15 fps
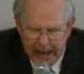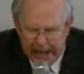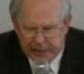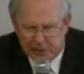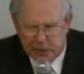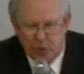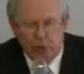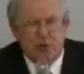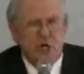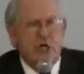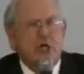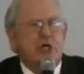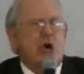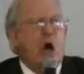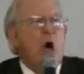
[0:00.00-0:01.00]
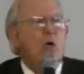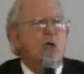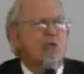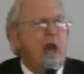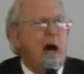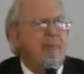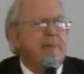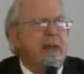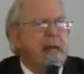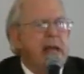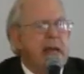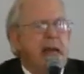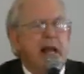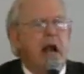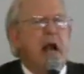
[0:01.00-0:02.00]
and so she shows up
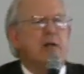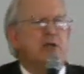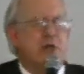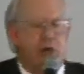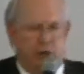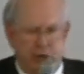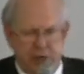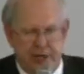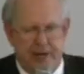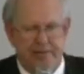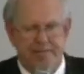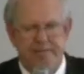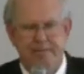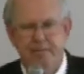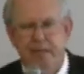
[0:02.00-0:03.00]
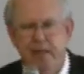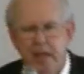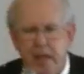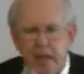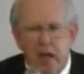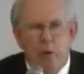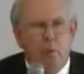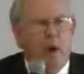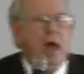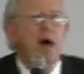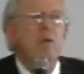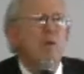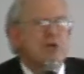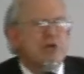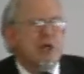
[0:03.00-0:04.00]
at our church.
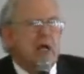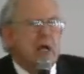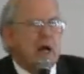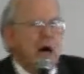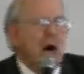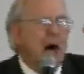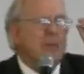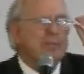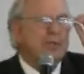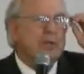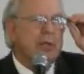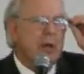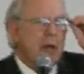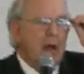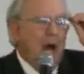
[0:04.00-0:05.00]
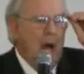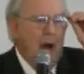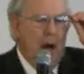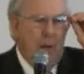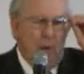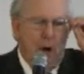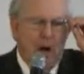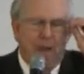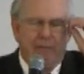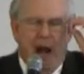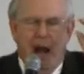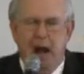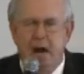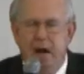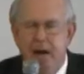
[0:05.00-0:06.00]
Well, when she comes, uh, one of
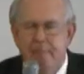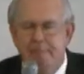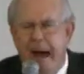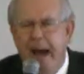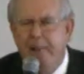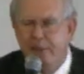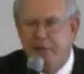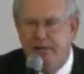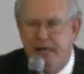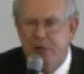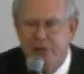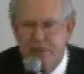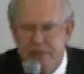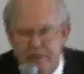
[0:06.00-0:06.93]
our Bible teachers